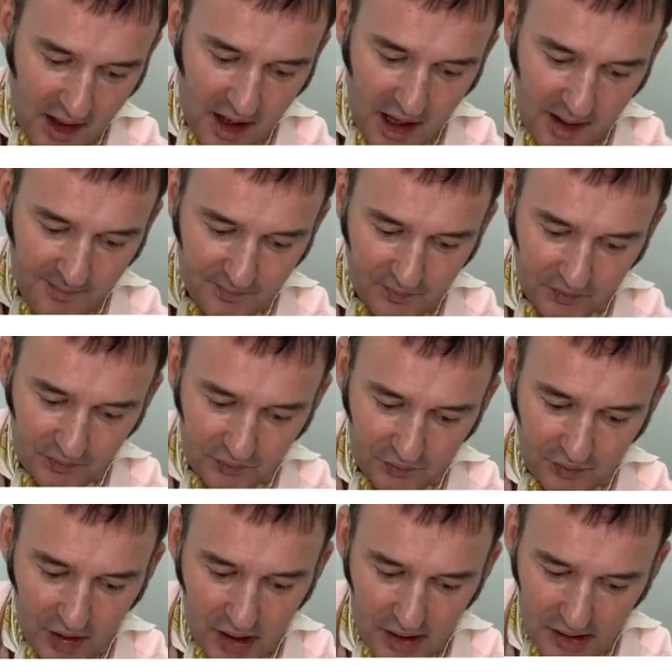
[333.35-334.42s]
Um,
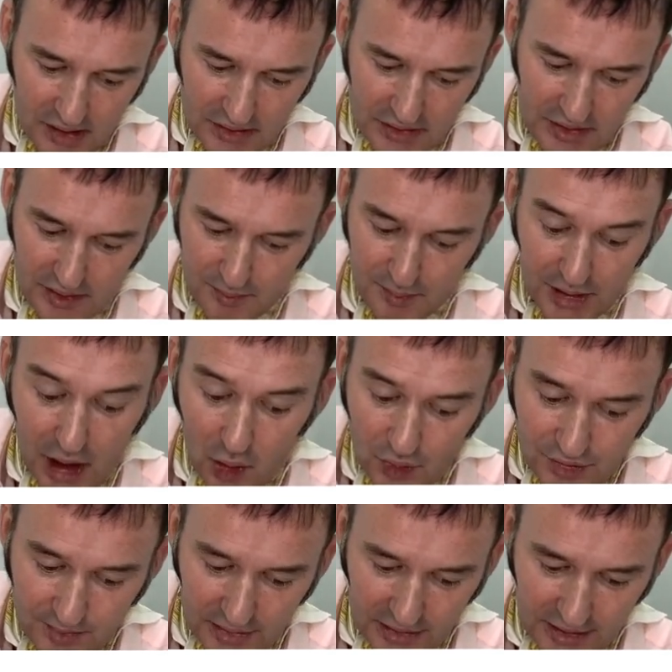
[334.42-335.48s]
fi- uh,
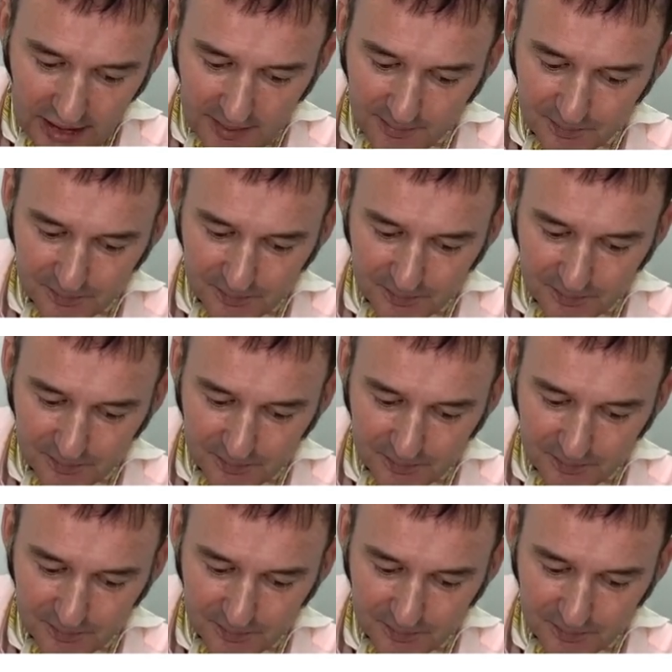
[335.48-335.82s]
penultimately,